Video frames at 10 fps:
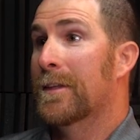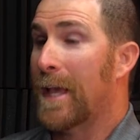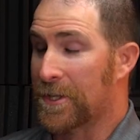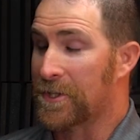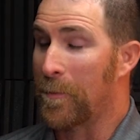
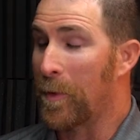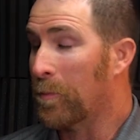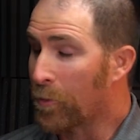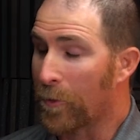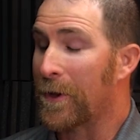Yes, I'm a
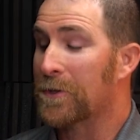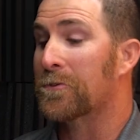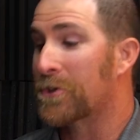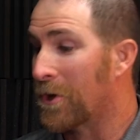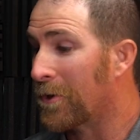
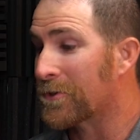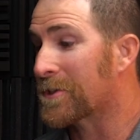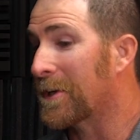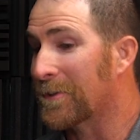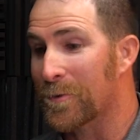professional
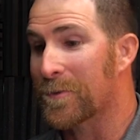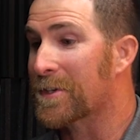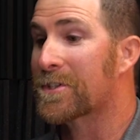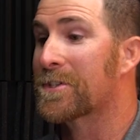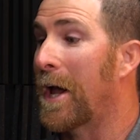geologist. I do
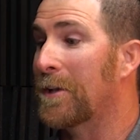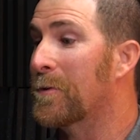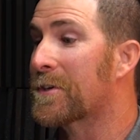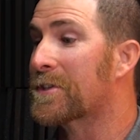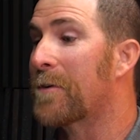this
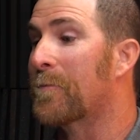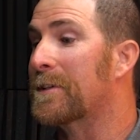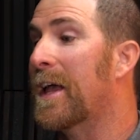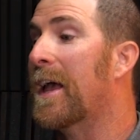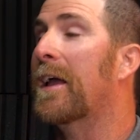every
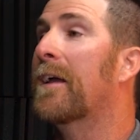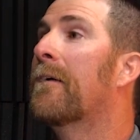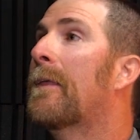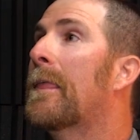day.